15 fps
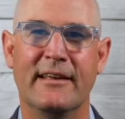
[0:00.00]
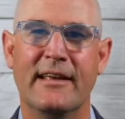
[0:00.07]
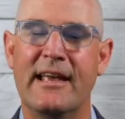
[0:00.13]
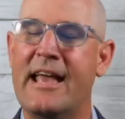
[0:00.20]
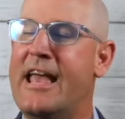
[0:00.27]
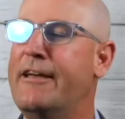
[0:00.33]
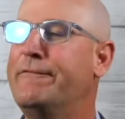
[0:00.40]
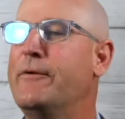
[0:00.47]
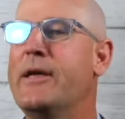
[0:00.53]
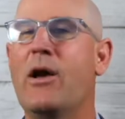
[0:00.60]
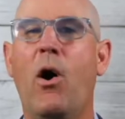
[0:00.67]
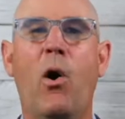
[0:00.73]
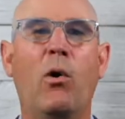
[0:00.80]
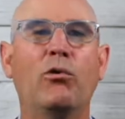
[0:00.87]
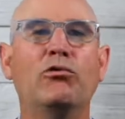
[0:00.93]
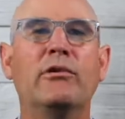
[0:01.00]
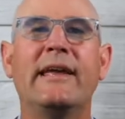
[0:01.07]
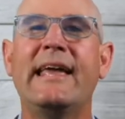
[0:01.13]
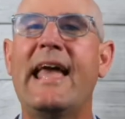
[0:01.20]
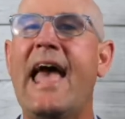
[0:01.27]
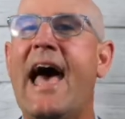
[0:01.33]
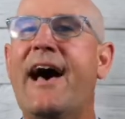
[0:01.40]
If we only
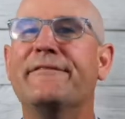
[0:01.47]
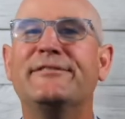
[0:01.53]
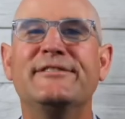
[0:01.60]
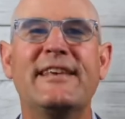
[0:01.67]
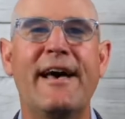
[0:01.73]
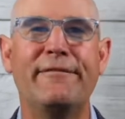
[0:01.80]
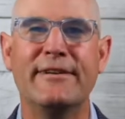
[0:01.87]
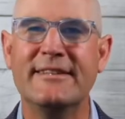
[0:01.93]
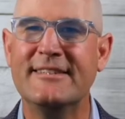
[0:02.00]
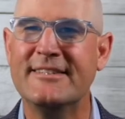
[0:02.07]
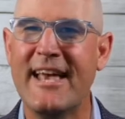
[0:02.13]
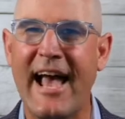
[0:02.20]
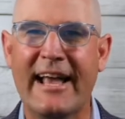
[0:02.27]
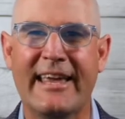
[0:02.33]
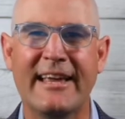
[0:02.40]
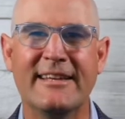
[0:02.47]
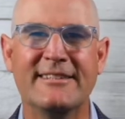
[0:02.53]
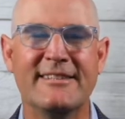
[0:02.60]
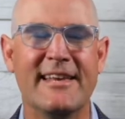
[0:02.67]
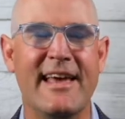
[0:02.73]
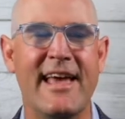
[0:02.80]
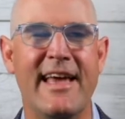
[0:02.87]
have 7
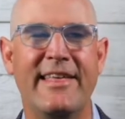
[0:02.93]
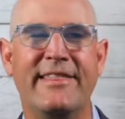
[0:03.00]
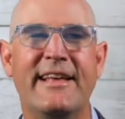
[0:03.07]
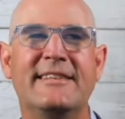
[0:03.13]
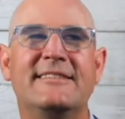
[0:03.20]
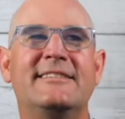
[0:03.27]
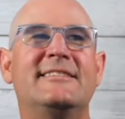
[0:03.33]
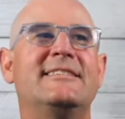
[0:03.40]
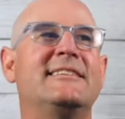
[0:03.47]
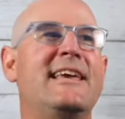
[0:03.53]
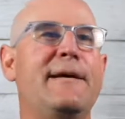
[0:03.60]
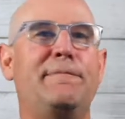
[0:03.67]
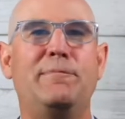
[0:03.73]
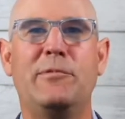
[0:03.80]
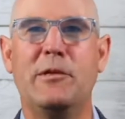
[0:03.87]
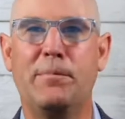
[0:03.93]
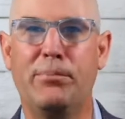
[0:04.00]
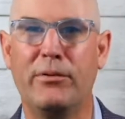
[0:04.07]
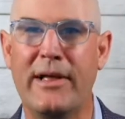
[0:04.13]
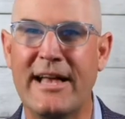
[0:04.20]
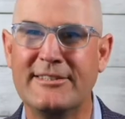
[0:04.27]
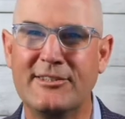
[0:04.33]
seconds, then skip the
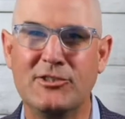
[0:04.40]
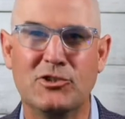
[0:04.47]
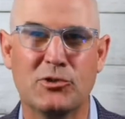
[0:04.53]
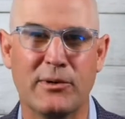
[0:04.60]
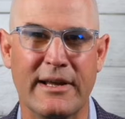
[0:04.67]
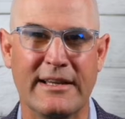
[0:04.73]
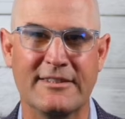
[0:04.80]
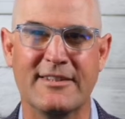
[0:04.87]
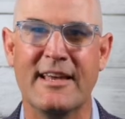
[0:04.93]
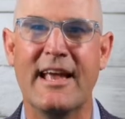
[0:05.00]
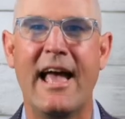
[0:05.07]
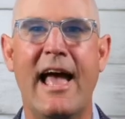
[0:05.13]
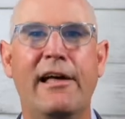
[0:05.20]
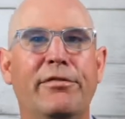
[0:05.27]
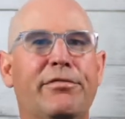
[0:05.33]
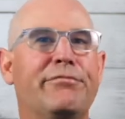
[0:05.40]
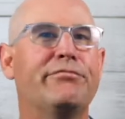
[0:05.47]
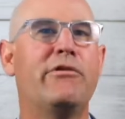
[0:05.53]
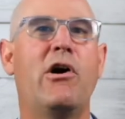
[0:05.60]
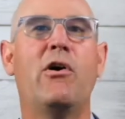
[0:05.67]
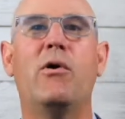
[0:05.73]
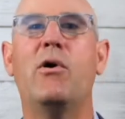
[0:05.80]
pleasantries and
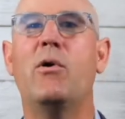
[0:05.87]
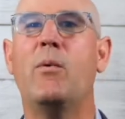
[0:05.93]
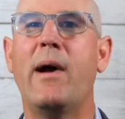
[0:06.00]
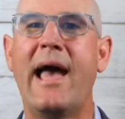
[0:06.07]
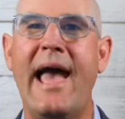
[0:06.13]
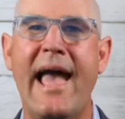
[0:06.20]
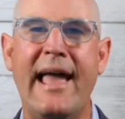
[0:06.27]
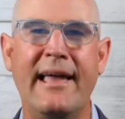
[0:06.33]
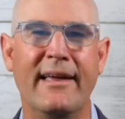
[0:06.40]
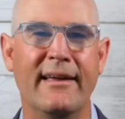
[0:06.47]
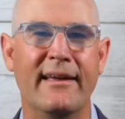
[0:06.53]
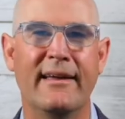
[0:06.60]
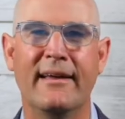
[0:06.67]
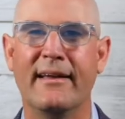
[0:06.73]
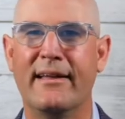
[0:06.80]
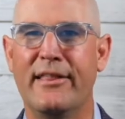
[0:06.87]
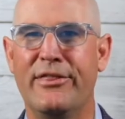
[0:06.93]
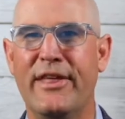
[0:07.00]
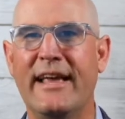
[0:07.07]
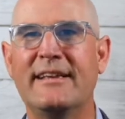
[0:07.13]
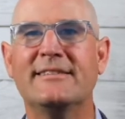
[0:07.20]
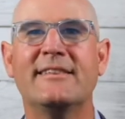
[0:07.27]
throw away
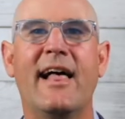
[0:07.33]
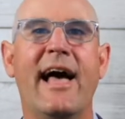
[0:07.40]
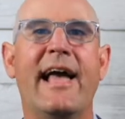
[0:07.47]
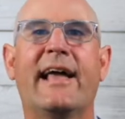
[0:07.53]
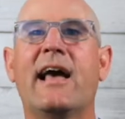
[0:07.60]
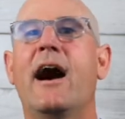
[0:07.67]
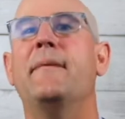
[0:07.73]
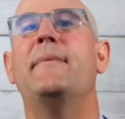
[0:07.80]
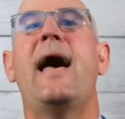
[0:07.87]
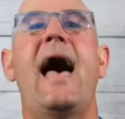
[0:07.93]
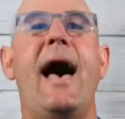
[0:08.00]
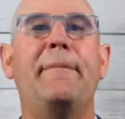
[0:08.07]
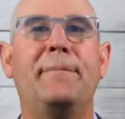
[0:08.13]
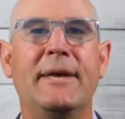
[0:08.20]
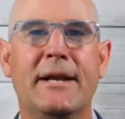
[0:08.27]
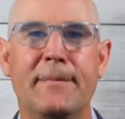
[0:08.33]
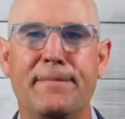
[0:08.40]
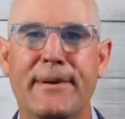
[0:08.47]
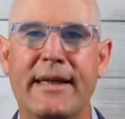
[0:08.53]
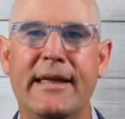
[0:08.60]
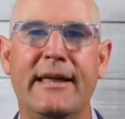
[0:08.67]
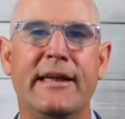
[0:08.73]
things like "I'm happy to
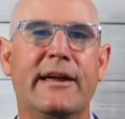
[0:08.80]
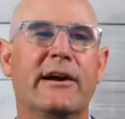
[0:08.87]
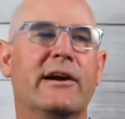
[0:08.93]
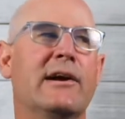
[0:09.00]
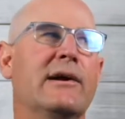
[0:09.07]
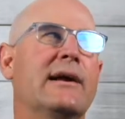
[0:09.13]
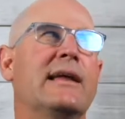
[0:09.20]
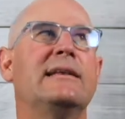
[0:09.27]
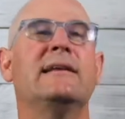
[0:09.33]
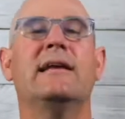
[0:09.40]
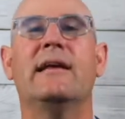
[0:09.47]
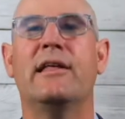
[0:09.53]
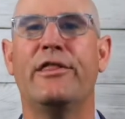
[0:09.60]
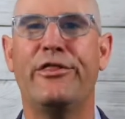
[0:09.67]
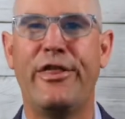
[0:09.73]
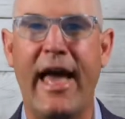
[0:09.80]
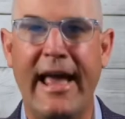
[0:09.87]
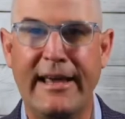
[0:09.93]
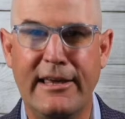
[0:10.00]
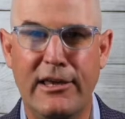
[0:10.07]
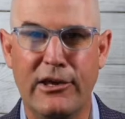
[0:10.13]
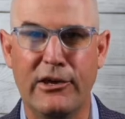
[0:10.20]
be here" and
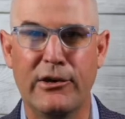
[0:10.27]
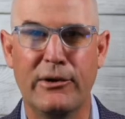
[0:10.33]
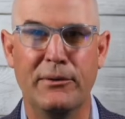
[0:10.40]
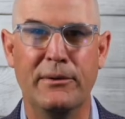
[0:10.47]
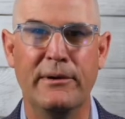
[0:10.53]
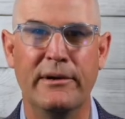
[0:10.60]
"thank you."